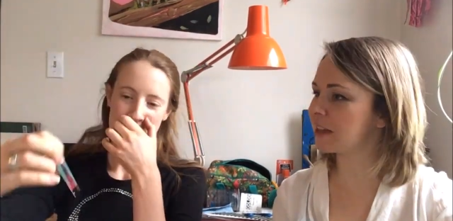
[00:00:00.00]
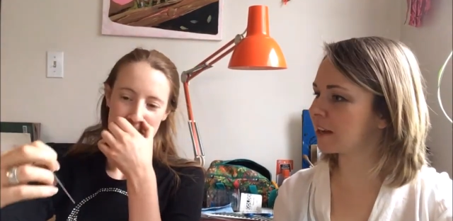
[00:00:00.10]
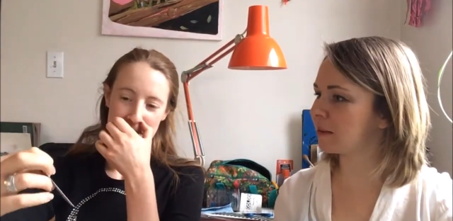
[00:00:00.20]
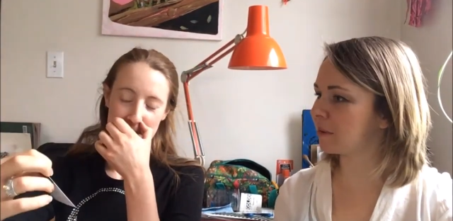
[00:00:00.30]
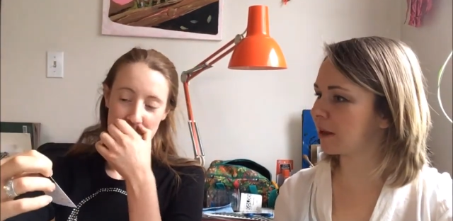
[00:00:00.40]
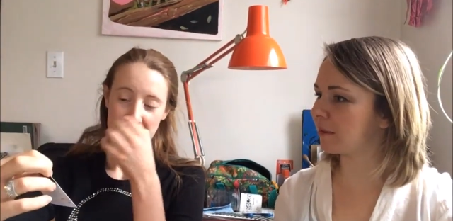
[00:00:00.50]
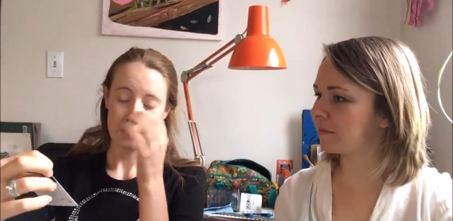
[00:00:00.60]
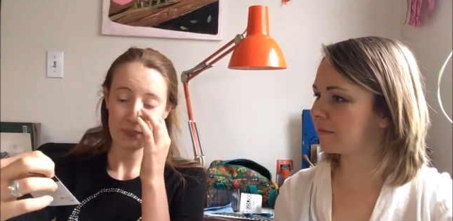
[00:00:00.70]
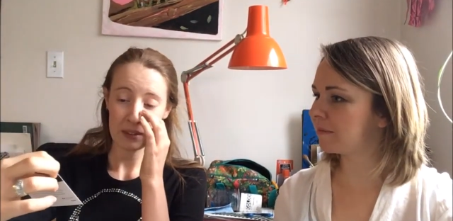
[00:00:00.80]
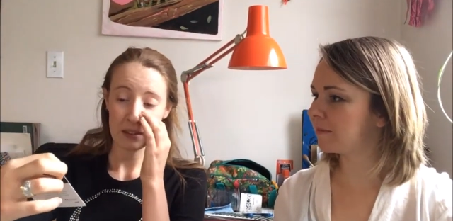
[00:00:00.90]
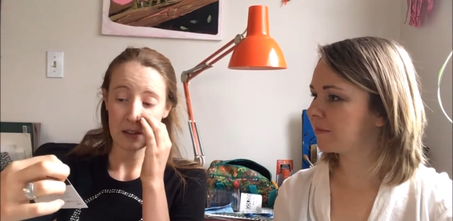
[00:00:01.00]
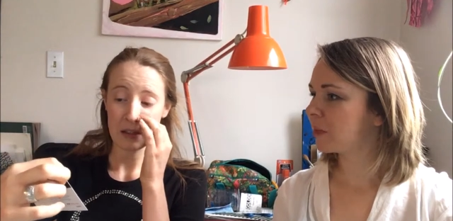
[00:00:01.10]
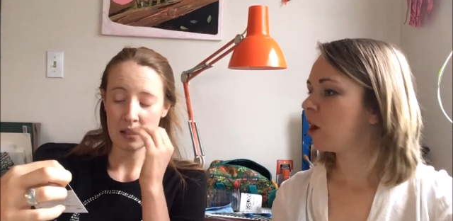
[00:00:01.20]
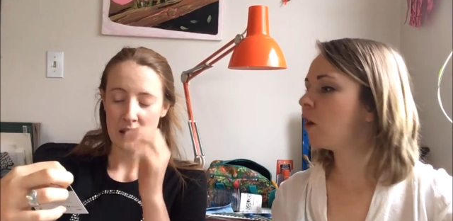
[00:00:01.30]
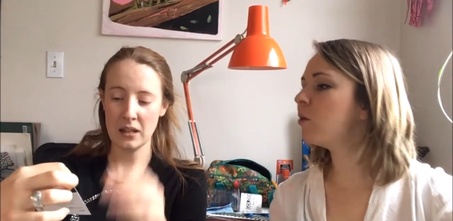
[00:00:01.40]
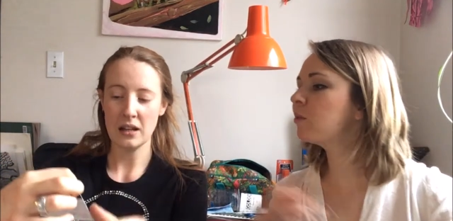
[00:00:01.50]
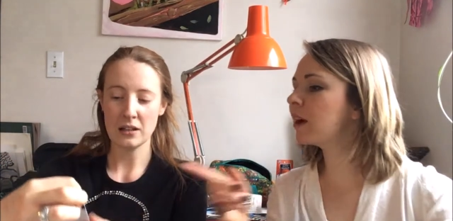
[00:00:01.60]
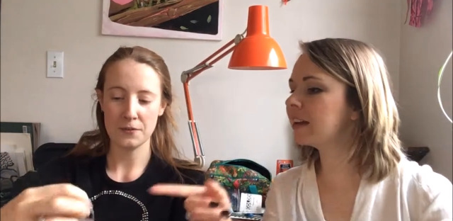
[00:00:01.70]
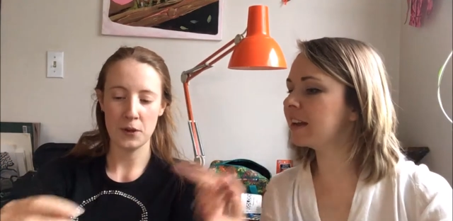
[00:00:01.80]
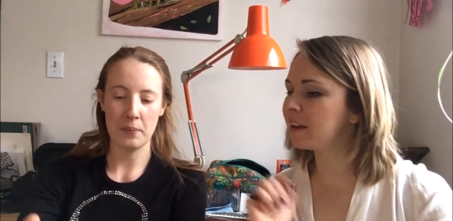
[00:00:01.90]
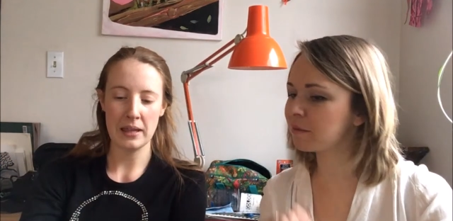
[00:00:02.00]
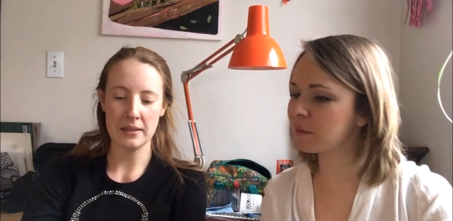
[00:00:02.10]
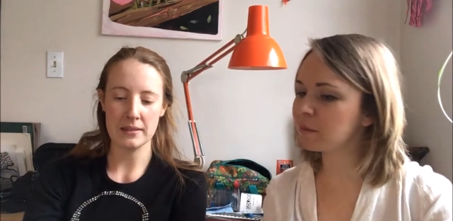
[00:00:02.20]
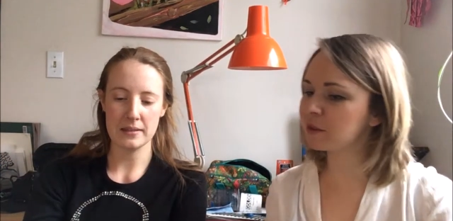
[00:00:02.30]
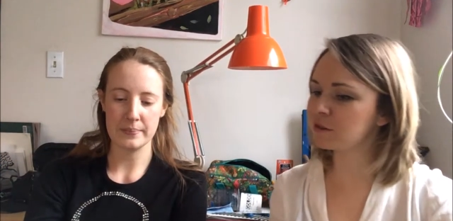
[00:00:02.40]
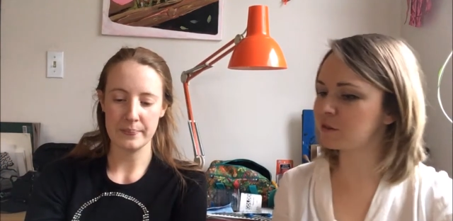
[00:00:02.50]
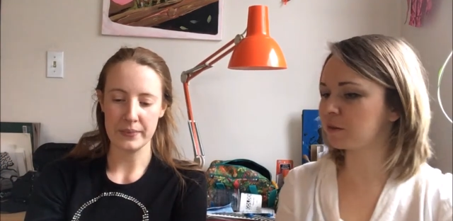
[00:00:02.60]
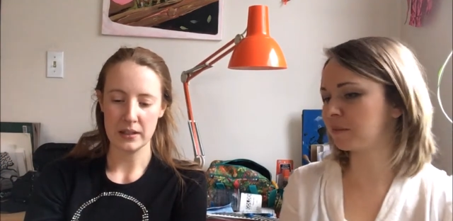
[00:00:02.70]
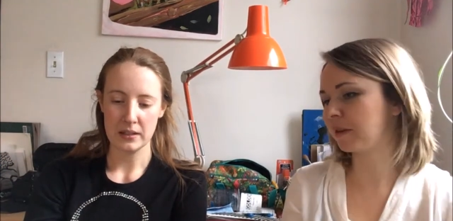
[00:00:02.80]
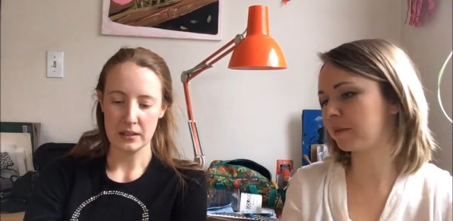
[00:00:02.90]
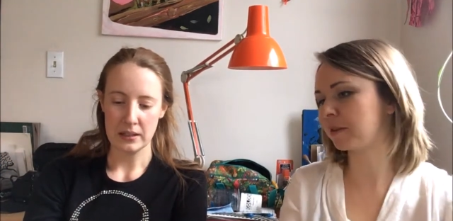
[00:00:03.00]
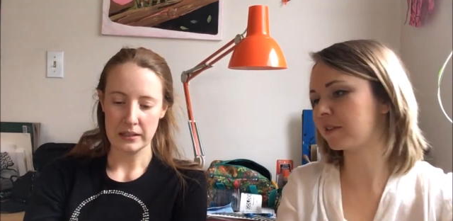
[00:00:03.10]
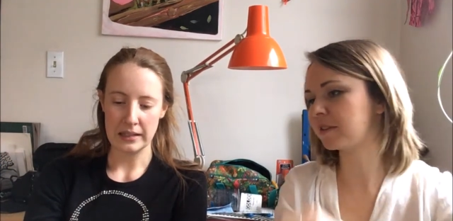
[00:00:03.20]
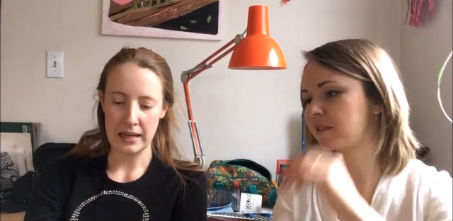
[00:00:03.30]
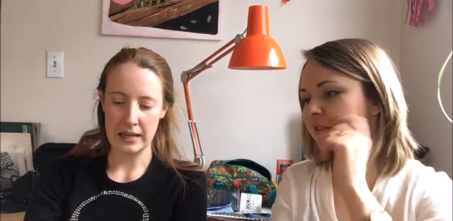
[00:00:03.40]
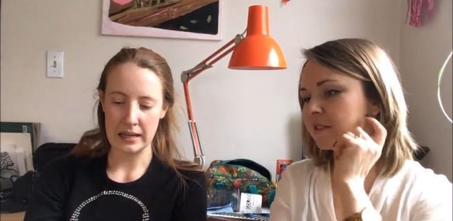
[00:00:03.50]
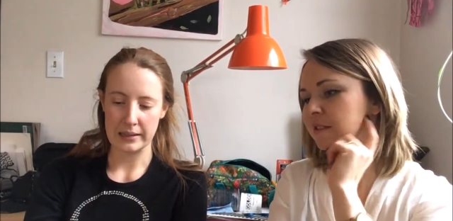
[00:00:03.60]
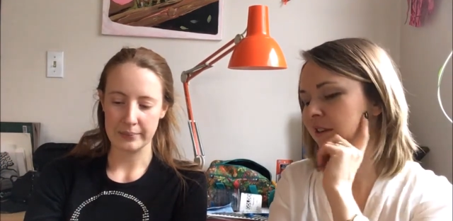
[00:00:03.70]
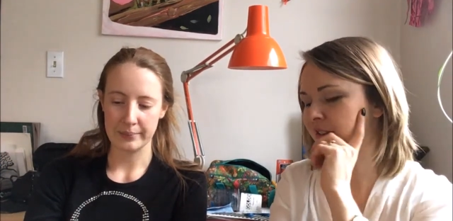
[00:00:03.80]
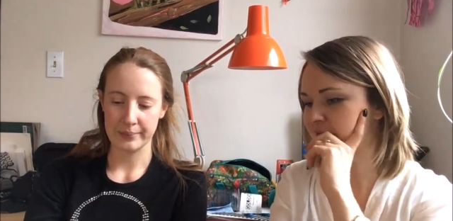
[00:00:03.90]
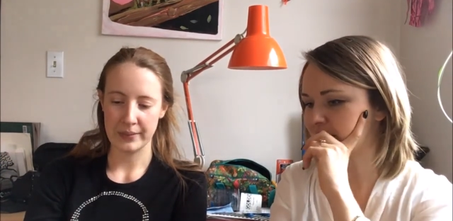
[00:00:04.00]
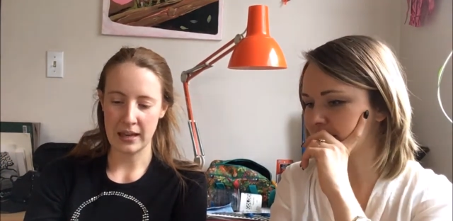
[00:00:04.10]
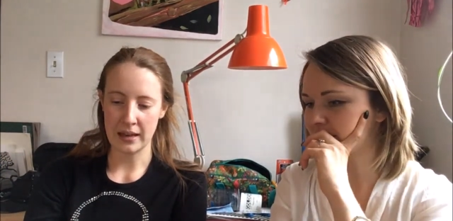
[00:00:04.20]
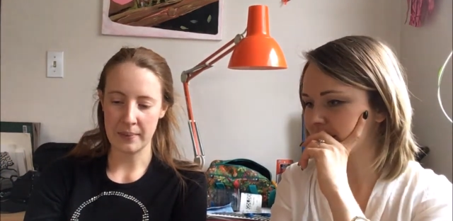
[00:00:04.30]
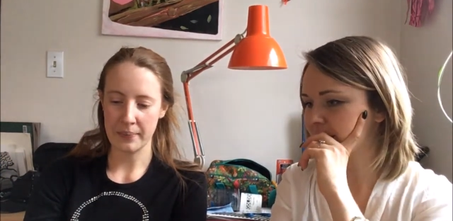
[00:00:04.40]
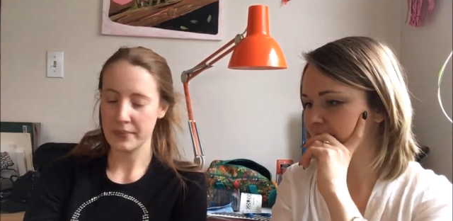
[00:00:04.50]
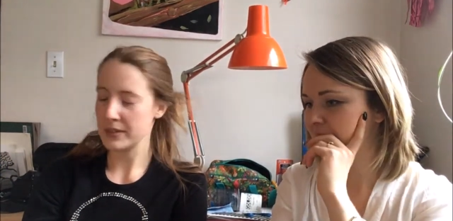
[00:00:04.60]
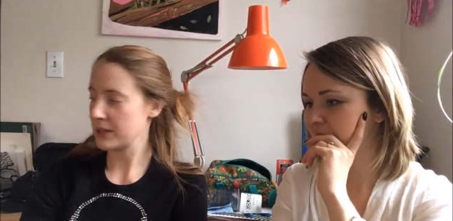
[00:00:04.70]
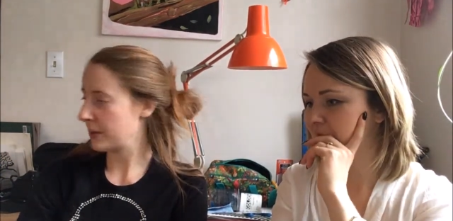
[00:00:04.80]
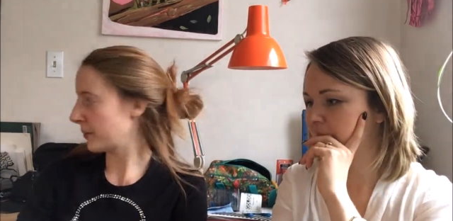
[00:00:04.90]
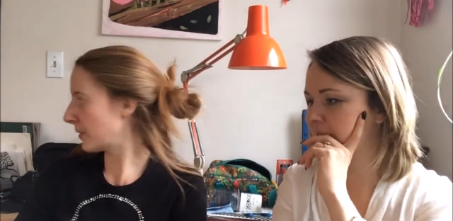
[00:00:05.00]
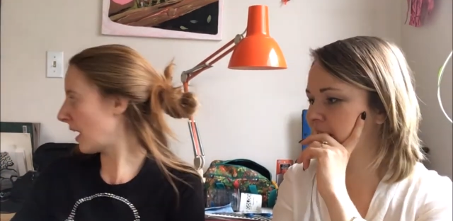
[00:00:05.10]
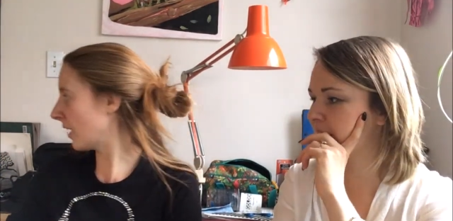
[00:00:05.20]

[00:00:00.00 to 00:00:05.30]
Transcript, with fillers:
Speaker 1: does that come up?
Speaker 2: oh right, yeah, months. I remember you told me about this. Yeah. This is awesome. Yeah. So oh,